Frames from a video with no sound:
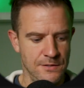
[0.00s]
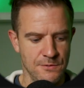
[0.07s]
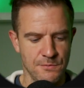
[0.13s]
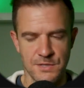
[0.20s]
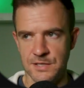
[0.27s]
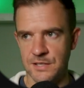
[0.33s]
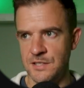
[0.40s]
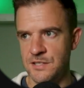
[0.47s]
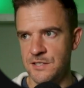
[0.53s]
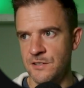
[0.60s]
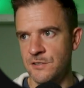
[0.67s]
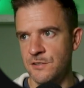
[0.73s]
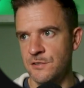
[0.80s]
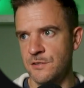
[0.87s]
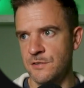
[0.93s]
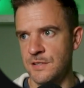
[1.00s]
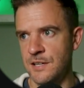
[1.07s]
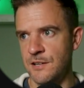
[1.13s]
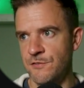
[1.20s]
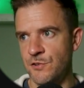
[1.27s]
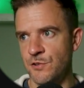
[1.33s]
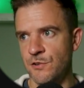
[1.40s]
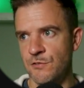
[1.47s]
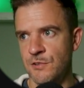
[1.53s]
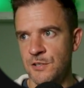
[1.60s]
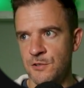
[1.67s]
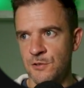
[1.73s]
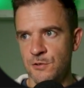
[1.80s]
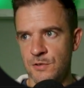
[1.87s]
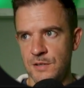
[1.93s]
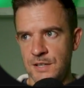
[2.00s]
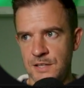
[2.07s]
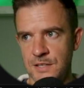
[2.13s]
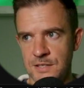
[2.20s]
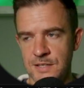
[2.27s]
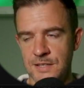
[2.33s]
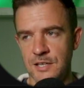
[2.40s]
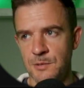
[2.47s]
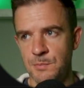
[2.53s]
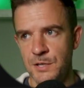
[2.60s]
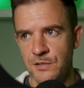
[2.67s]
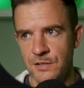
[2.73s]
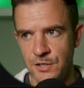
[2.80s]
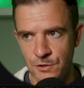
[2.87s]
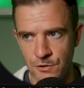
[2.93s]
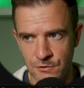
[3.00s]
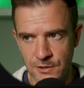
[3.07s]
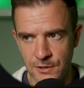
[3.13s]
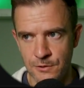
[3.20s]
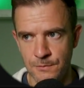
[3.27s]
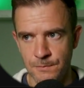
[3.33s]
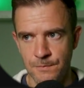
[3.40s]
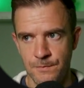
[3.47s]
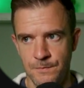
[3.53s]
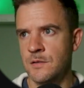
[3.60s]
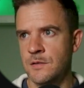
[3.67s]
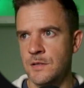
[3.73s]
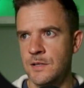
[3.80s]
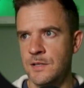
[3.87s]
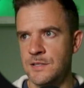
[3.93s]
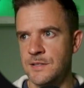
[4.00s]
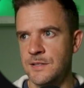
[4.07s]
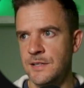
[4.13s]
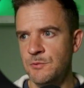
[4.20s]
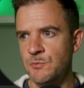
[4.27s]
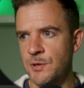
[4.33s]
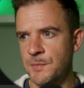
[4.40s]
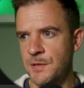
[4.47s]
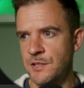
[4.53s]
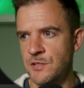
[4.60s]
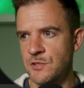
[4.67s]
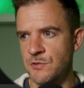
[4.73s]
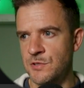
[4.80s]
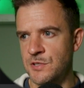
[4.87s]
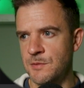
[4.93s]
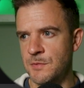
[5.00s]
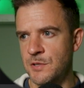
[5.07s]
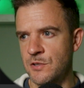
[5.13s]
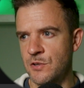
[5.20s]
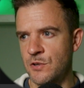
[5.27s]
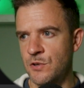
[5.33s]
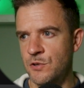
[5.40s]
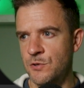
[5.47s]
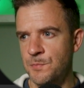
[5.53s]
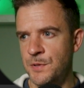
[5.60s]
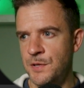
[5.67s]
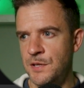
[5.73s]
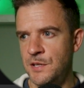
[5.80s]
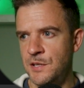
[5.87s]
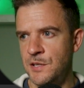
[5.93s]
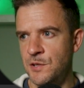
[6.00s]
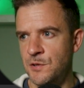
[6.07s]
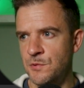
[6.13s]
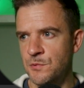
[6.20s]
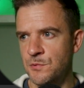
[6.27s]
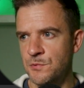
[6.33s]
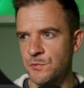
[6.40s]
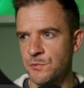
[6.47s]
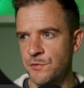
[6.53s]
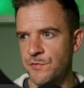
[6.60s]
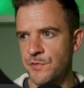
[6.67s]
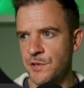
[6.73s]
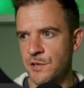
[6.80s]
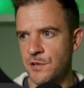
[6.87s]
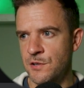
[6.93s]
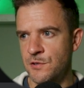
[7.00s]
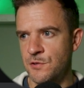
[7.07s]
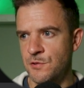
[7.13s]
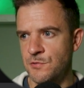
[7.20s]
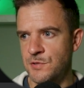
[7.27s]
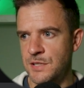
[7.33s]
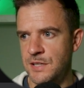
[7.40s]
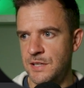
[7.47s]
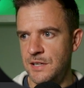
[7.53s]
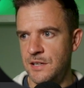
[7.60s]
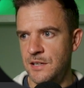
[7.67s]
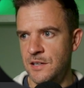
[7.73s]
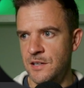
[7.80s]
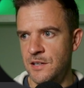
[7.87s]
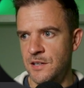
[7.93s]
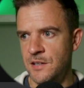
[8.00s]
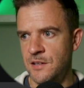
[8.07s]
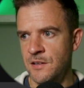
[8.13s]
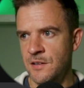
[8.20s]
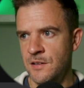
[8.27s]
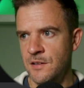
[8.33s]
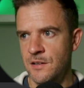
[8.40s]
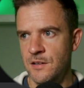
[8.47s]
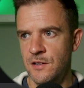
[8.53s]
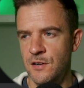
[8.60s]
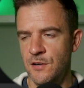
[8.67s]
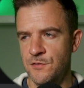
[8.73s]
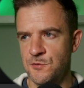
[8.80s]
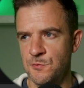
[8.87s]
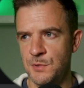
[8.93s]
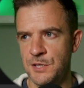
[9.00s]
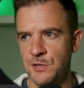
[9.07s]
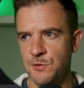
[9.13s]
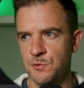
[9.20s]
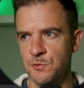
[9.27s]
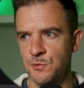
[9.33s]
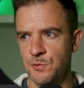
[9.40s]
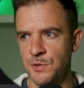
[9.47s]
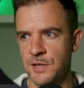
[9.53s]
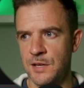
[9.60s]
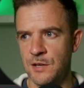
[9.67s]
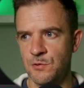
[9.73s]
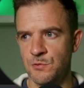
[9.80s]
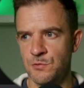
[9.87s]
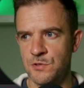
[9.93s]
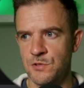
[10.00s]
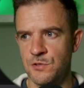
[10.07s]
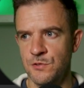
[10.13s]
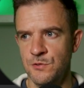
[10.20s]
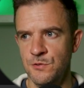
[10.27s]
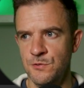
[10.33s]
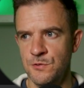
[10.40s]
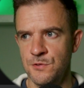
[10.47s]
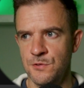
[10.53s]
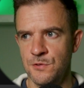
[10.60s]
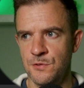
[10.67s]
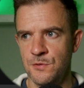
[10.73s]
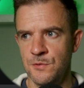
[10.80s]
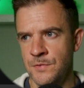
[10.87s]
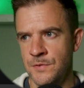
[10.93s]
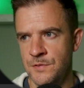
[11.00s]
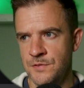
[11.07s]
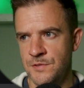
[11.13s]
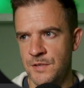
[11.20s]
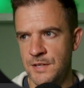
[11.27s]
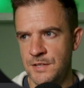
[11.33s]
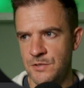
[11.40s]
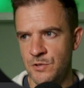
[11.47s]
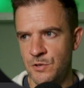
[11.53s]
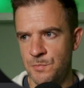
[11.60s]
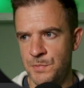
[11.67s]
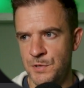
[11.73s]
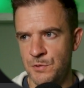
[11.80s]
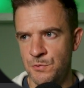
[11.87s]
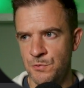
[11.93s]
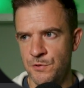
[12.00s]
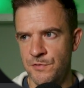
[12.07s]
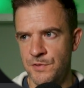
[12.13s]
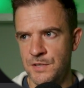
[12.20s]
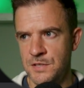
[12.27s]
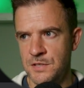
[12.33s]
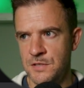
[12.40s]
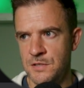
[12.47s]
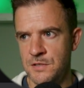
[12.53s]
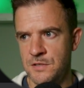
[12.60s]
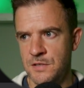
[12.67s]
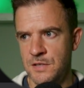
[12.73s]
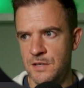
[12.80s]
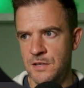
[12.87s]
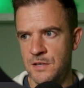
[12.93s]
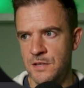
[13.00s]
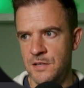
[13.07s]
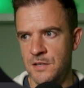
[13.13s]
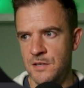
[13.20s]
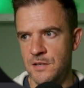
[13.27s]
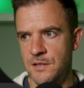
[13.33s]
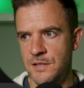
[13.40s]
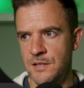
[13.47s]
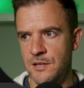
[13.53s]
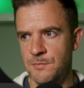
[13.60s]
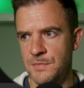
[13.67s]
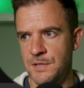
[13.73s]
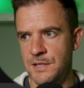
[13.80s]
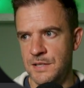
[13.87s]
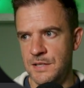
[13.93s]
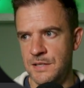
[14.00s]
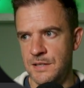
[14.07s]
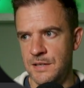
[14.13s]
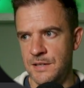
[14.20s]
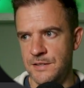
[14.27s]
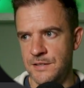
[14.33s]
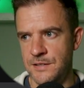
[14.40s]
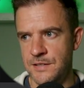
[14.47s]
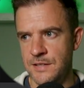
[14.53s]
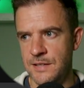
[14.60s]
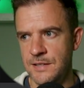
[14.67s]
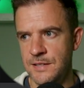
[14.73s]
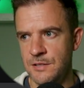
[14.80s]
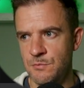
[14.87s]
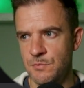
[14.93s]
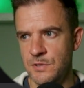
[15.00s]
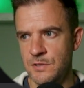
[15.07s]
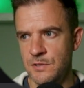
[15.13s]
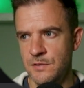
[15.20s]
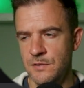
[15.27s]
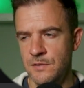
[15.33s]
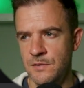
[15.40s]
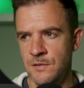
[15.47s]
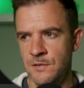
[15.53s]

We say *def URL is the API URL. Okay, so now what I'm going to do is I'm going to copy all of the code here after we call the get all to dos. So let's copy all of this here, the update and the delete one.